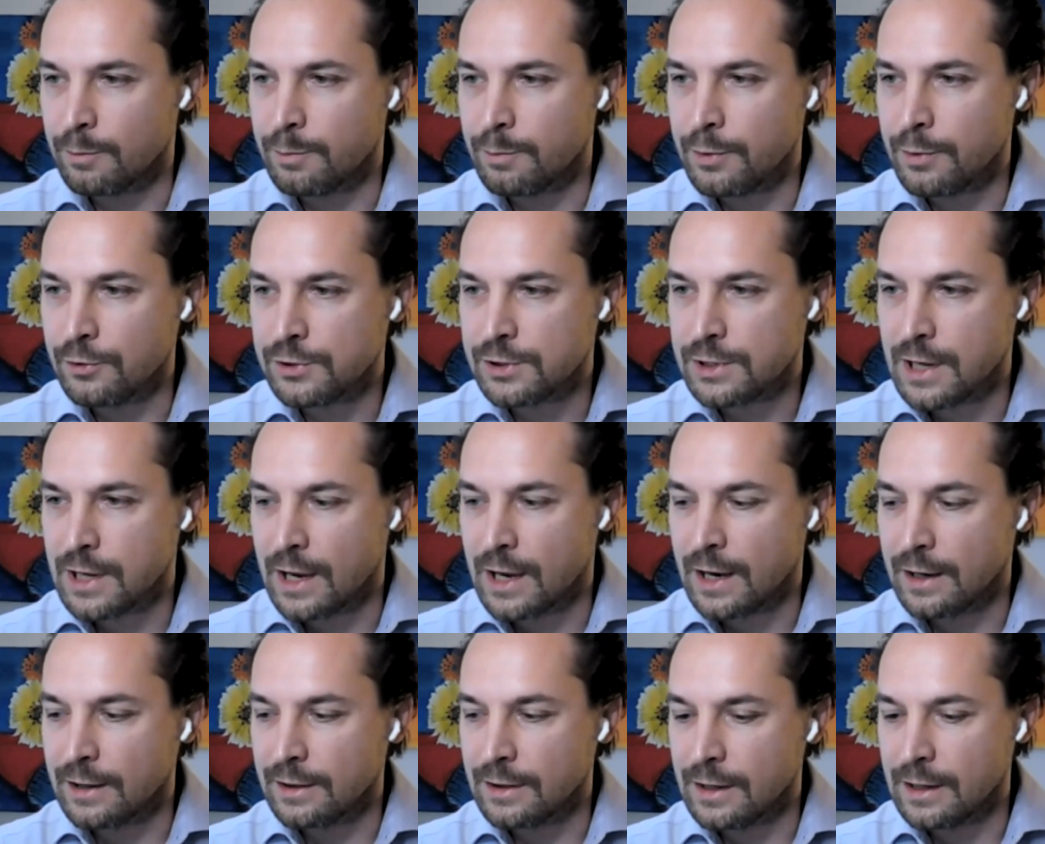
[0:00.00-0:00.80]

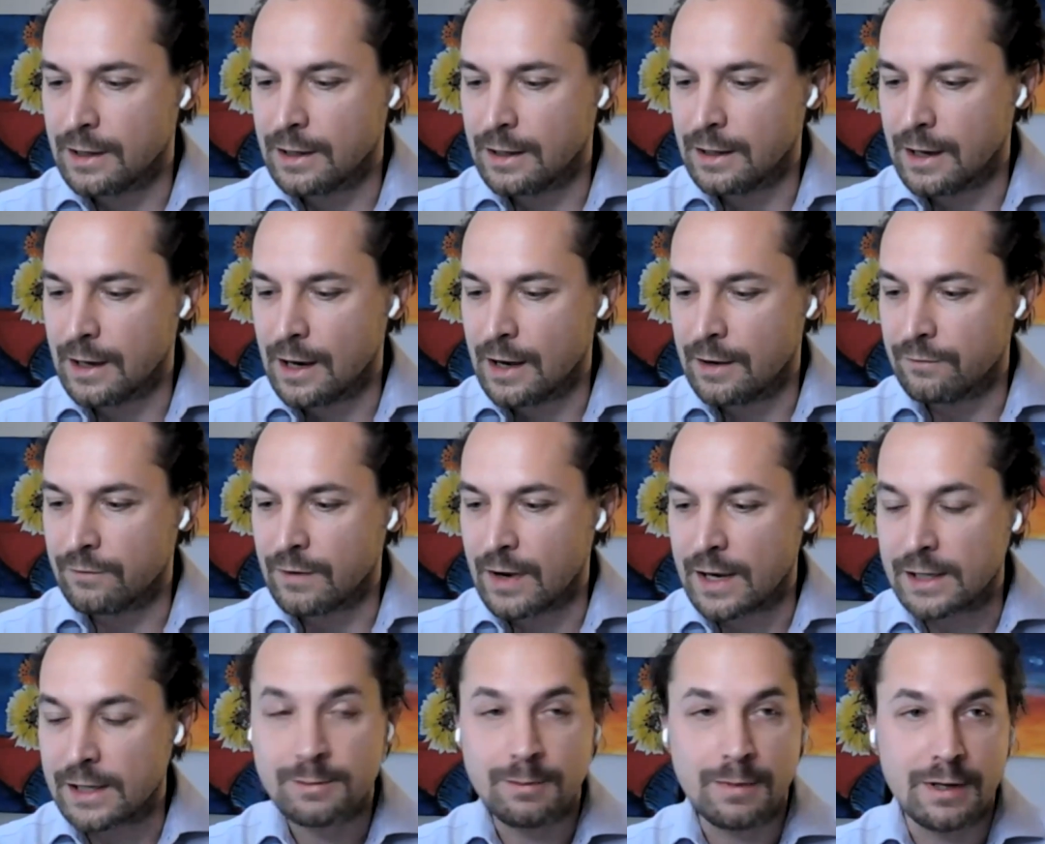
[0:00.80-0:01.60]
boosting the
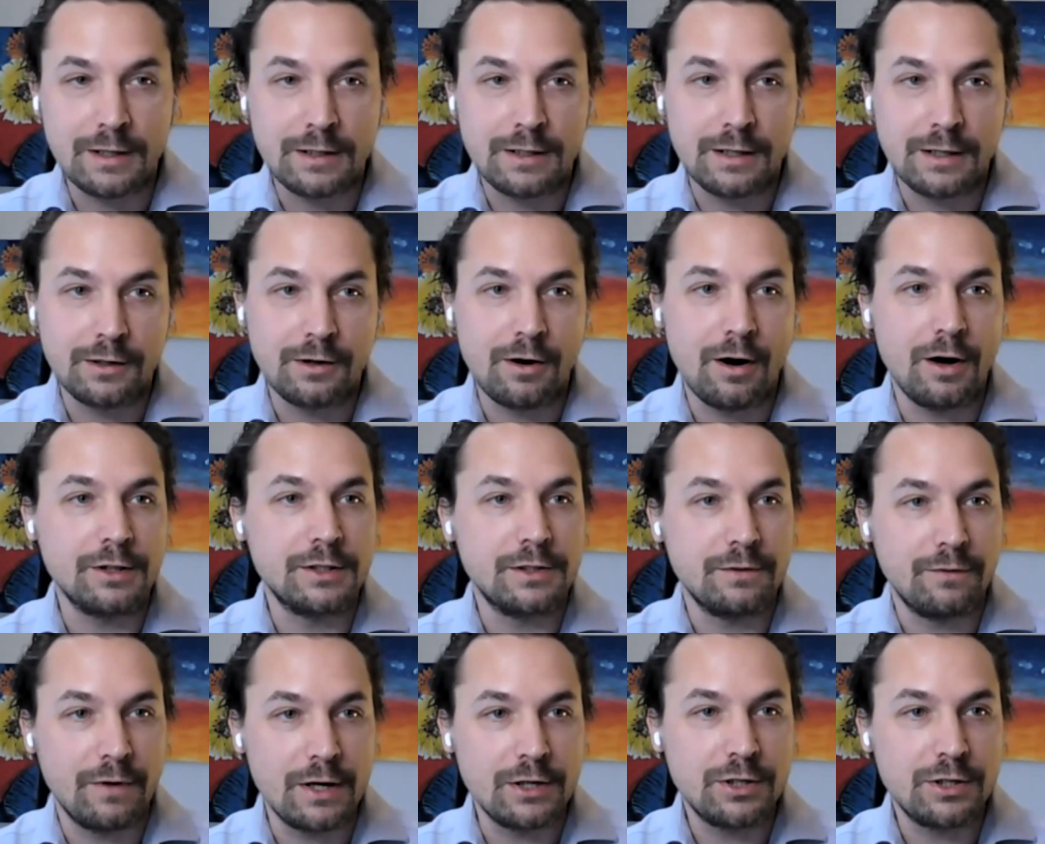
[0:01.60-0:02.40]
investment in
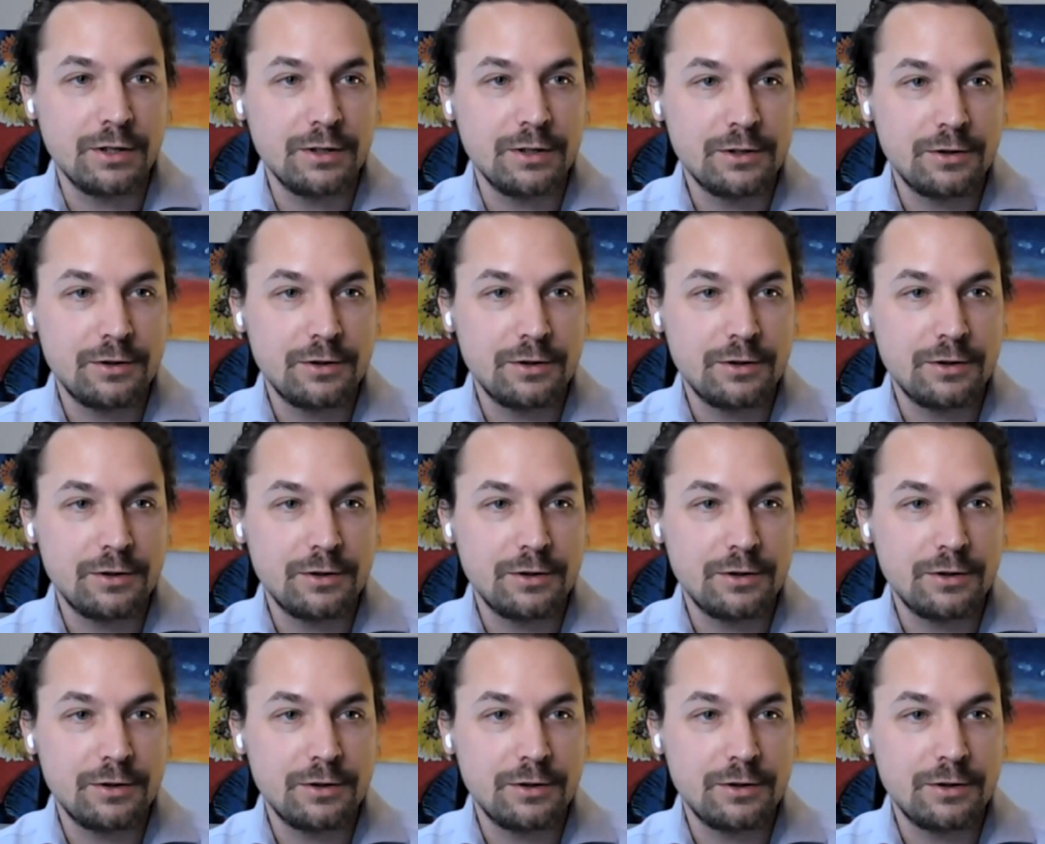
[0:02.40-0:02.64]
conservation.